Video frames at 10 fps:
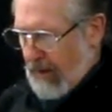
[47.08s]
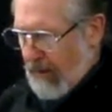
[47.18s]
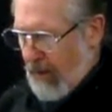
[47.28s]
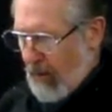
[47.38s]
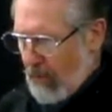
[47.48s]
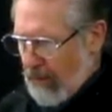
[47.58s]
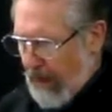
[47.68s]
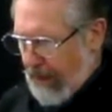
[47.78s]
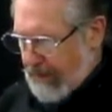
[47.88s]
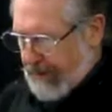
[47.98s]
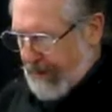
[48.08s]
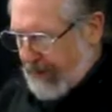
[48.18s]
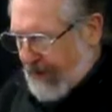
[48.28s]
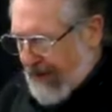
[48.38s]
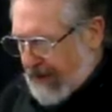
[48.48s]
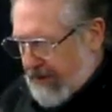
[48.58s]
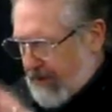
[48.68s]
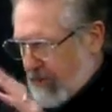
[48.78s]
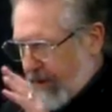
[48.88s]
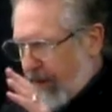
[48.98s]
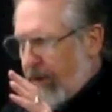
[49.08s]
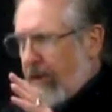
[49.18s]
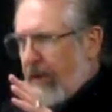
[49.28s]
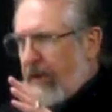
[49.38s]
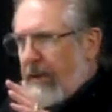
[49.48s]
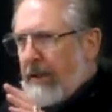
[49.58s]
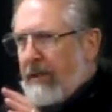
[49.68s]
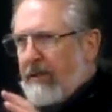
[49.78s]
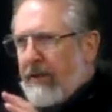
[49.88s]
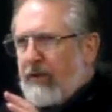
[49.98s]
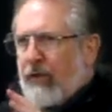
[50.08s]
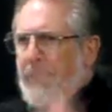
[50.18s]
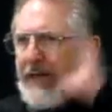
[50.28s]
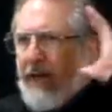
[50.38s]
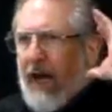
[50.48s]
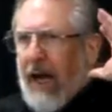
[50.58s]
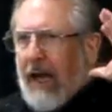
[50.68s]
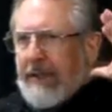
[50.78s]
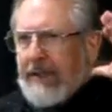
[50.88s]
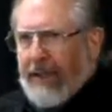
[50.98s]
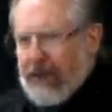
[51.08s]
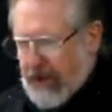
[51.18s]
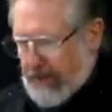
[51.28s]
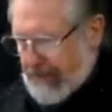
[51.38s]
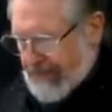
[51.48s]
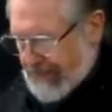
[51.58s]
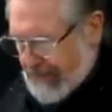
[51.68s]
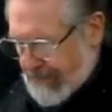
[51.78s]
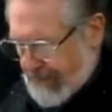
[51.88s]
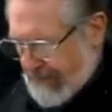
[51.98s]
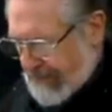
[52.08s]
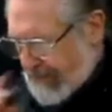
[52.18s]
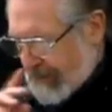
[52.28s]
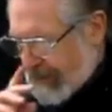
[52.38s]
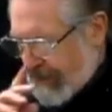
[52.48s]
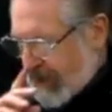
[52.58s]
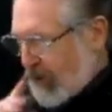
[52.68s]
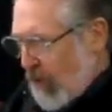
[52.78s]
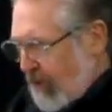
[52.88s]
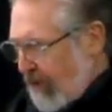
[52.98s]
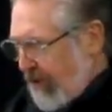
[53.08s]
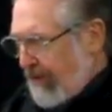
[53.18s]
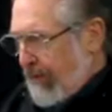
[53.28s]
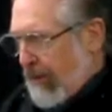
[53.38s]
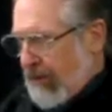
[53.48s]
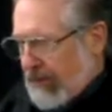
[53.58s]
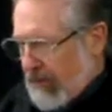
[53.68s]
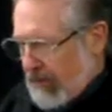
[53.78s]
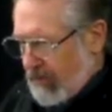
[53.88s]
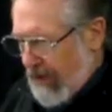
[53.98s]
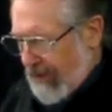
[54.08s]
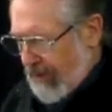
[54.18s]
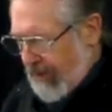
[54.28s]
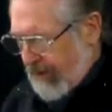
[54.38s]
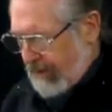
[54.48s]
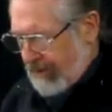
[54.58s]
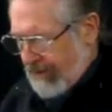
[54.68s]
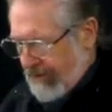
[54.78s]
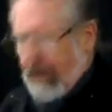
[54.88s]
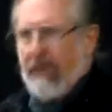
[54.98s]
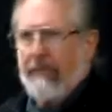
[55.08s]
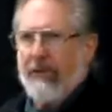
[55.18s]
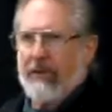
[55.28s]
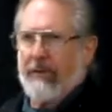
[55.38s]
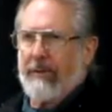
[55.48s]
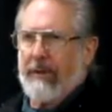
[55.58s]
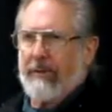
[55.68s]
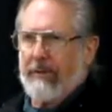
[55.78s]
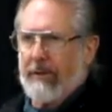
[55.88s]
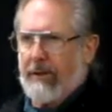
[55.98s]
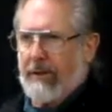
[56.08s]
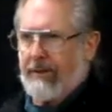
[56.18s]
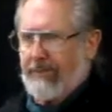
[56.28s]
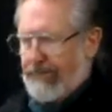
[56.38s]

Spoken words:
The whole lot infected with Katrinaization, so deep as to render them virtually useless.